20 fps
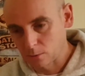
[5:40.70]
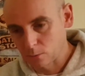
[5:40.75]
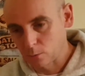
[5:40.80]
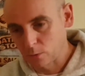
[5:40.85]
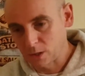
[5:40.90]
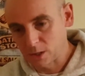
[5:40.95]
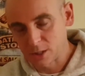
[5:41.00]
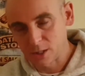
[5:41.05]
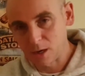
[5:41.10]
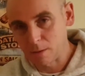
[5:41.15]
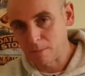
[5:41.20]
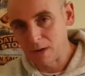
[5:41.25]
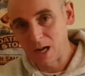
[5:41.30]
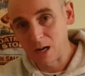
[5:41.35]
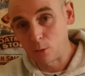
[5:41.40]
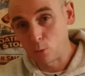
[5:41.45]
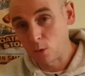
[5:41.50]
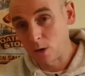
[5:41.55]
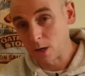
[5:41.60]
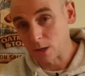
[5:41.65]
which
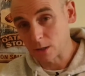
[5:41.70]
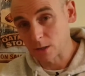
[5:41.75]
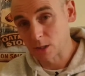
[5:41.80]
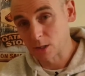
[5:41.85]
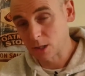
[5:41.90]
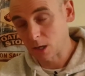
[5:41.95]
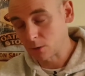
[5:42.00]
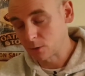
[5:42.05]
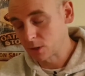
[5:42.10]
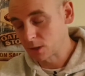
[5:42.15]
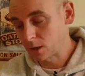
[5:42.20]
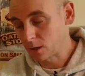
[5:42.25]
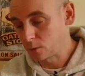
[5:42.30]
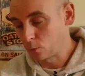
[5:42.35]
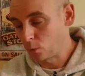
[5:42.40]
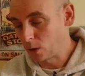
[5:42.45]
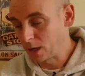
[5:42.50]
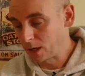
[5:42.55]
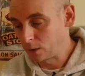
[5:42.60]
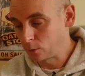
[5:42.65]
somehow works so, so
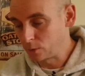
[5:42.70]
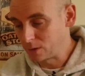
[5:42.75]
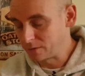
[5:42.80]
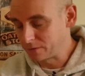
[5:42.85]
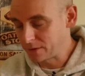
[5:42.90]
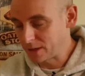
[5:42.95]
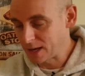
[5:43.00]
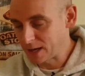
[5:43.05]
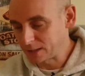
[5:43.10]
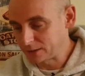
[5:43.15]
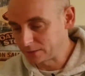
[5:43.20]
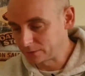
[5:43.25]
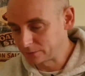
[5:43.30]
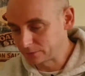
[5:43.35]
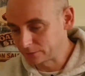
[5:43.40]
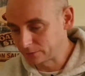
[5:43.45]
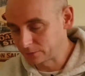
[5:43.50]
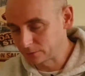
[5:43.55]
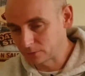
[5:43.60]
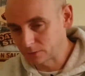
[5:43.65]
well with that
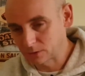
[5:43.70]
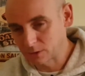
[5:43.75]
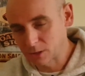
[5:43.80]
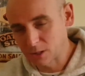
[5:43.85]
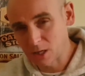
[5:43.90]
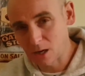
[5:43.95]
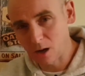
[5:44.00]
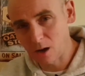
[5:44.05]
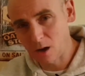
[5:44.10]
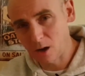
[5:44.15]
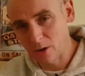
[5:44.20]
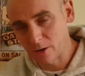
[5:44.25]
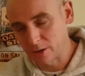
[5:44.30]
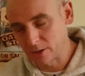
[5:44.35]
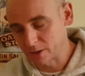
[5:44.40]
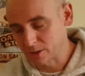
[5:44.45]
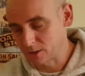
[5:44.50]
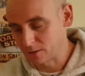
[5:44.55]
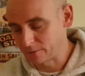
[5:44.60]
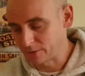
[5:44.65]

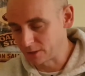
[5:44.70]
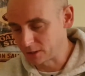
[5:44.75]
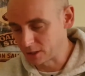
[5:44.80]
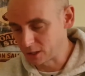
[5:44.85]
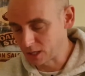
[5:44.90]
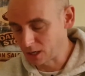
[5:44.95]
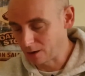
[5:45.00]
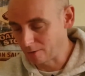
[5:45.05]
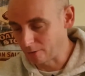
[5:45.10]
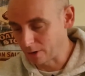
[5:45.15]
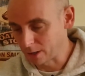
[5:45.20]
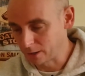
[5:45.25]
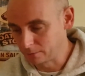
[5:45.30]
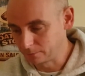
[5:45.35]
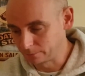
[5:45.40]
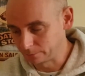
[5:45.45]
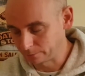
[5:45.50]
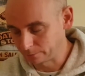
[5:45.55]
tartness of the cherry.